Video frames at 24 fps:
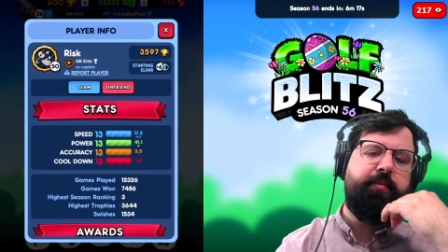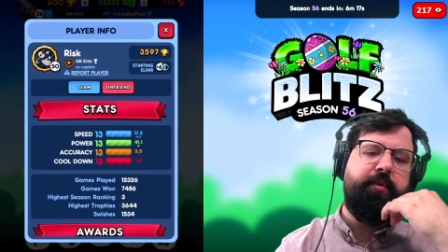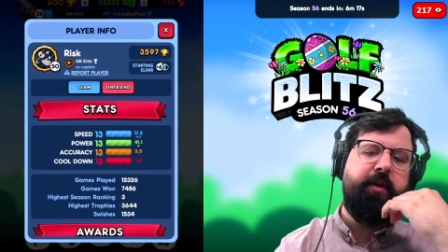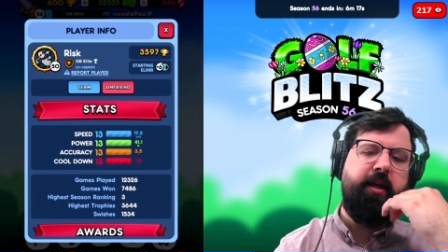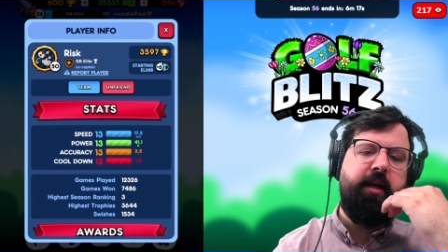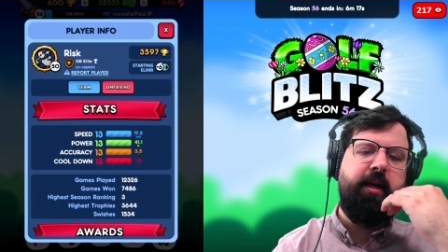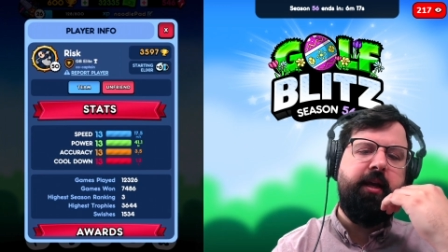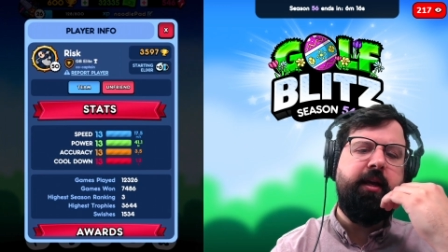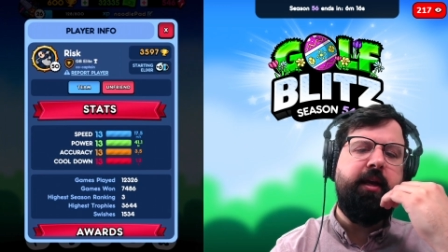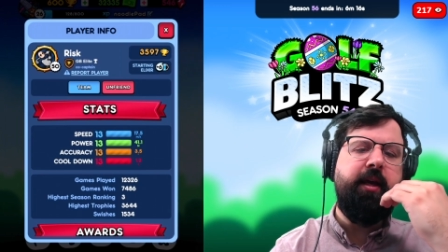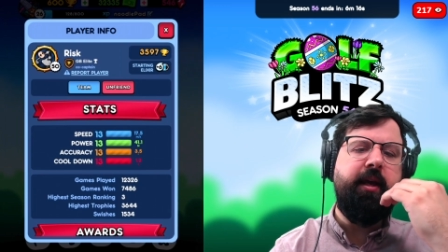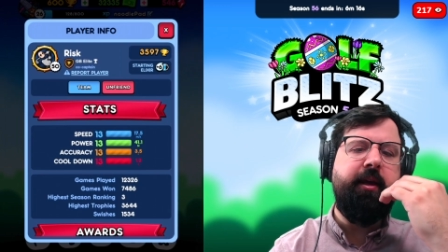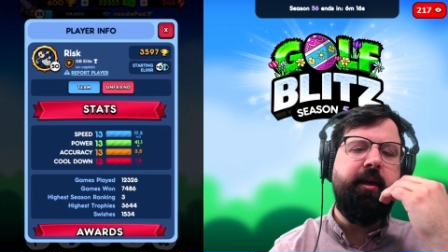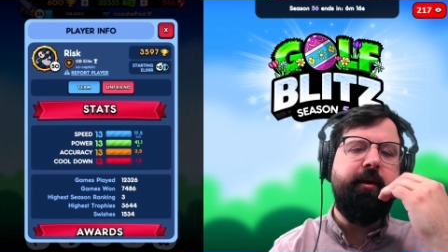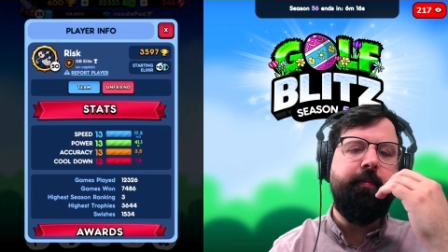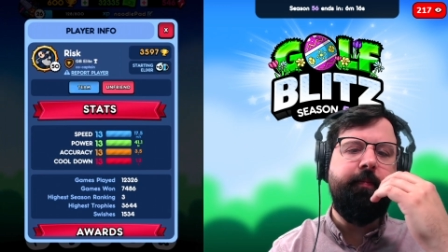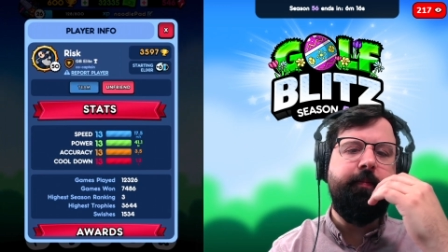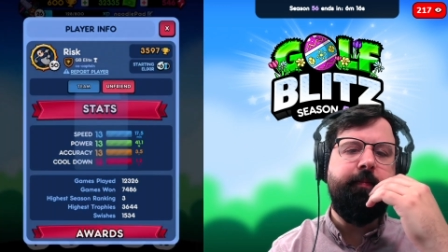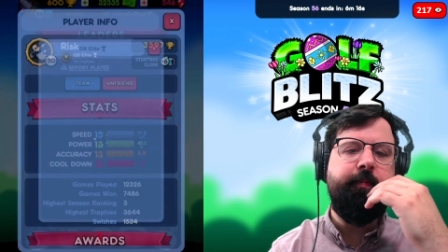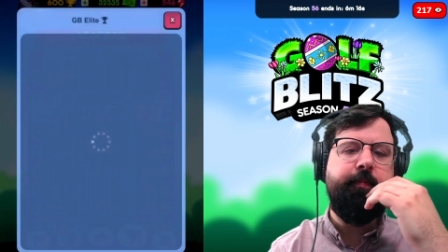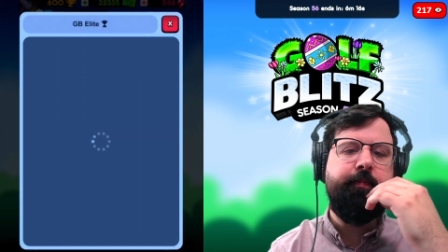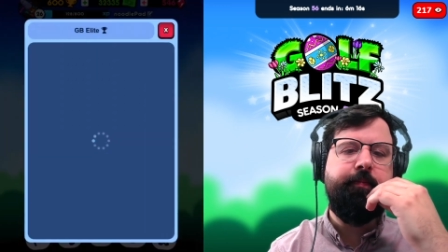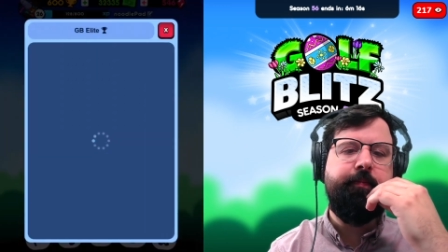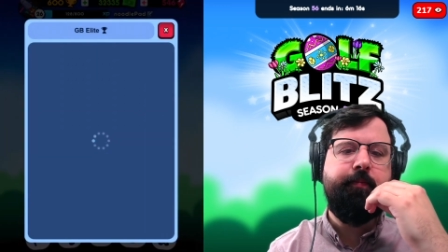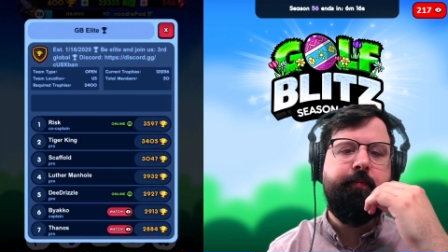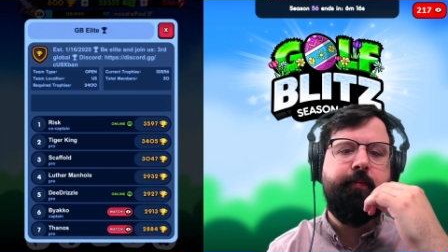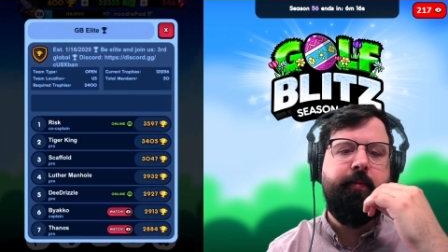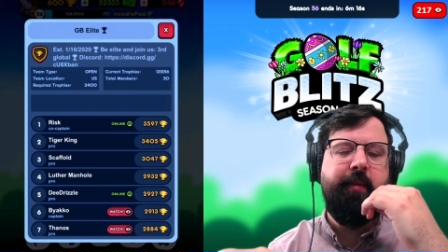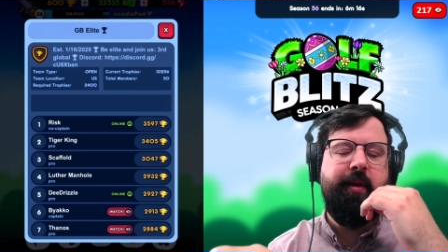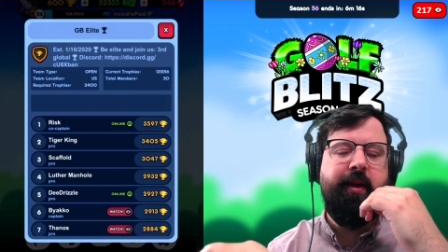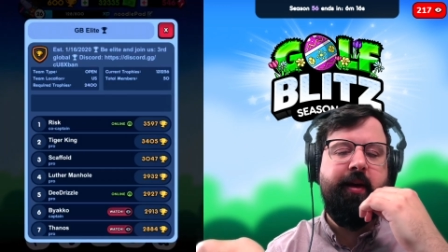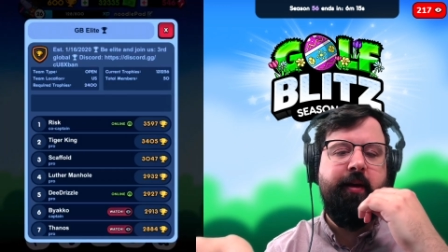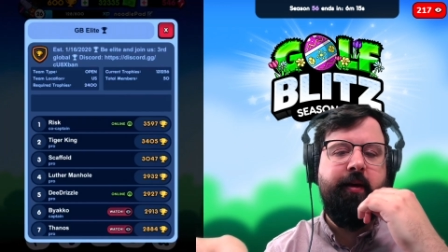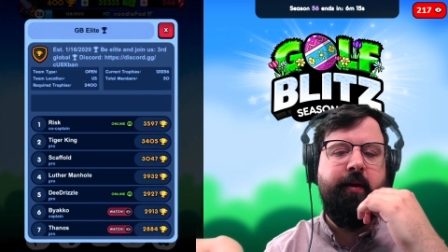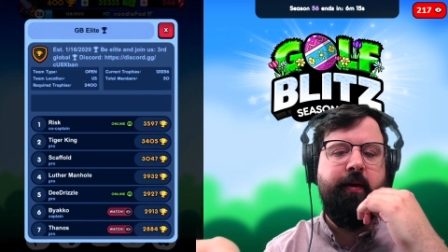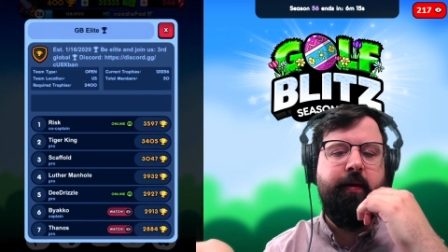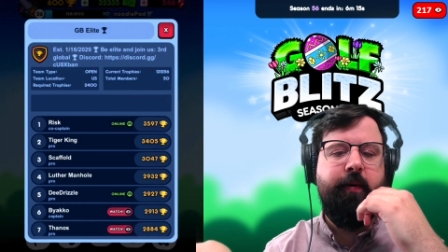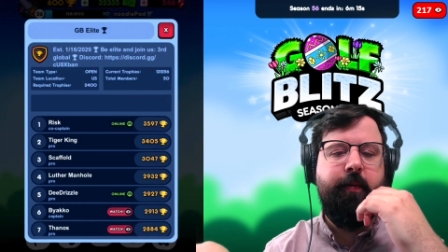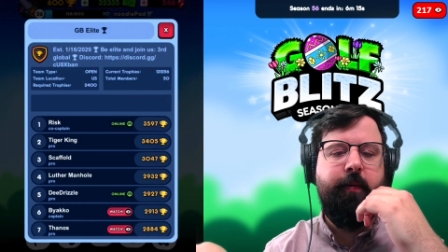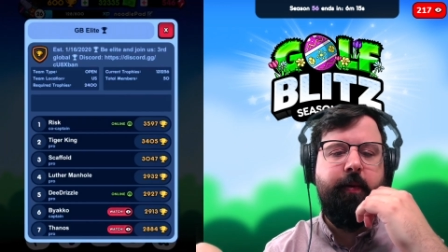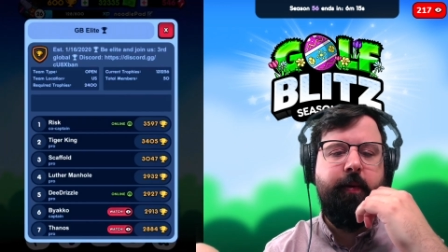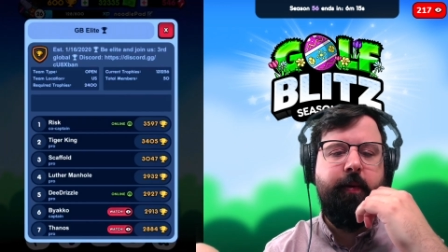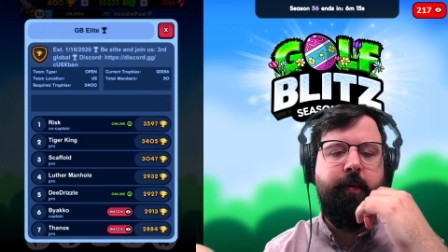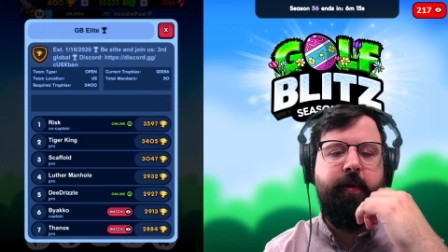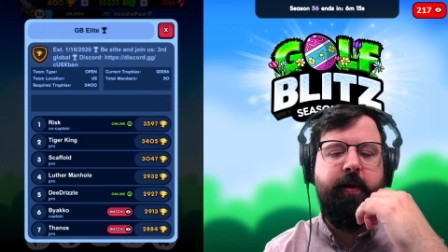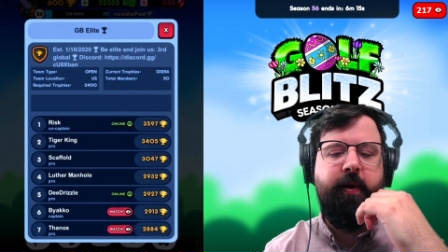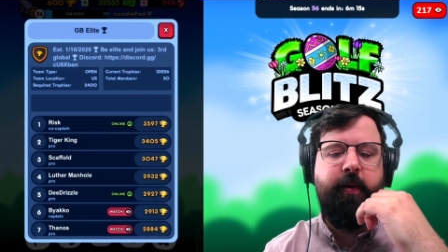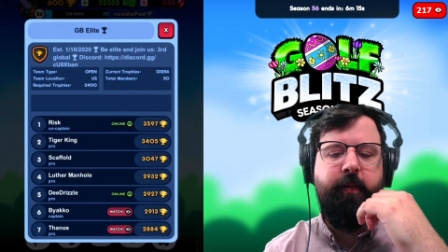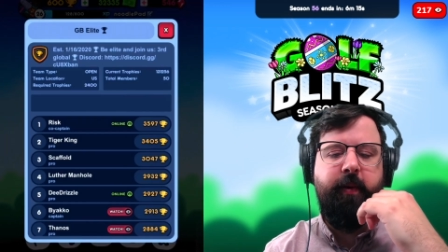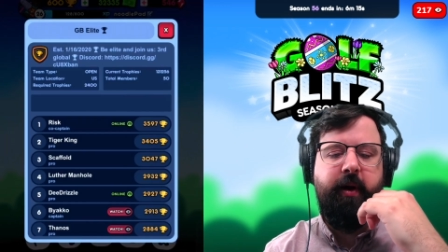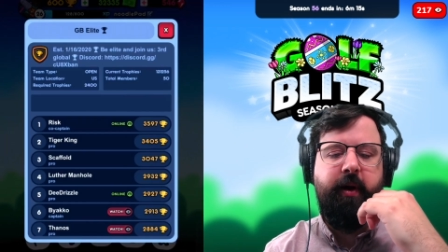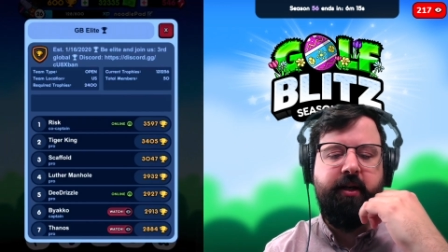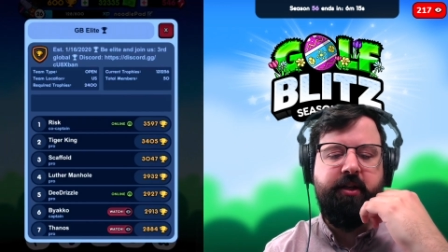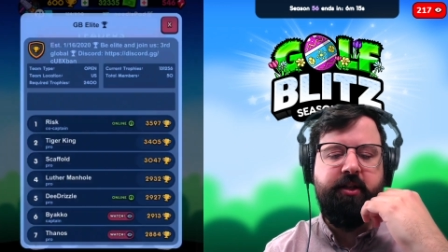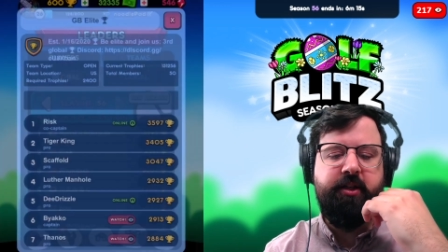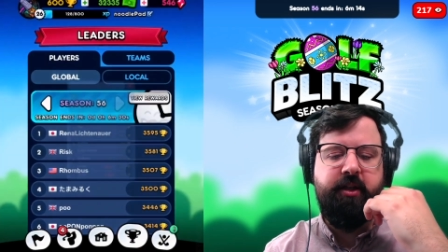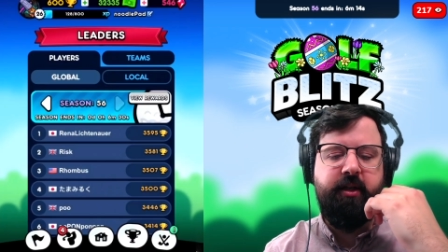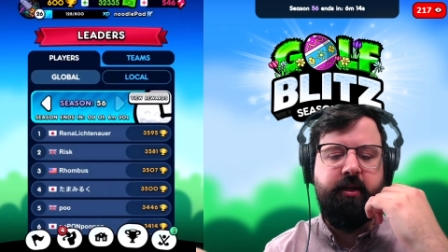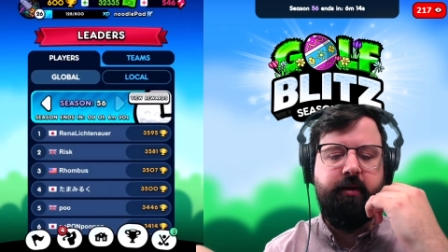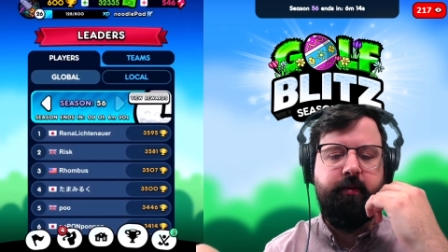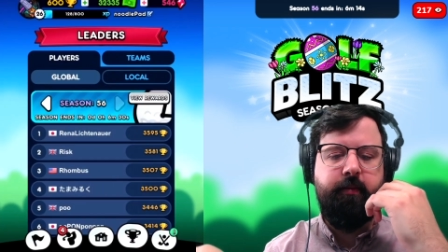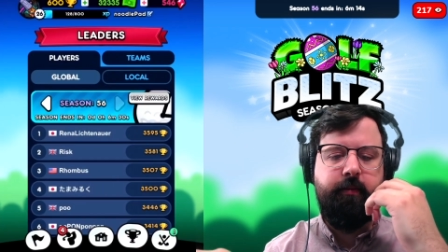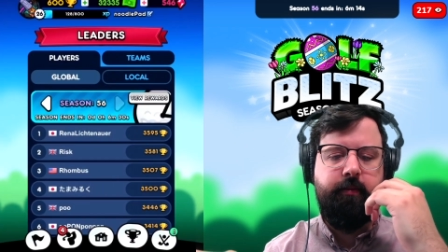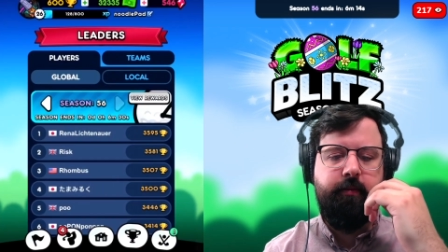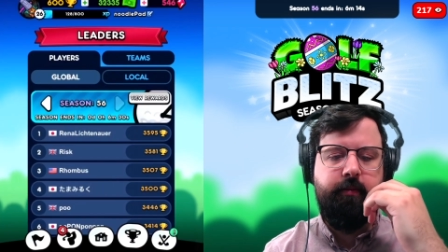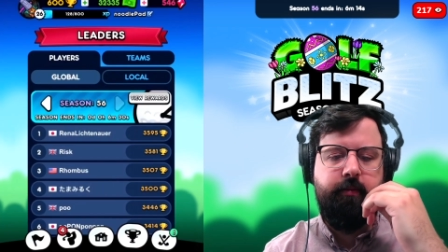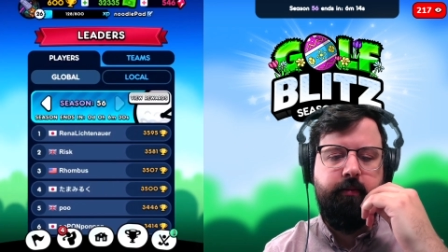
Play a game. We want to watch it.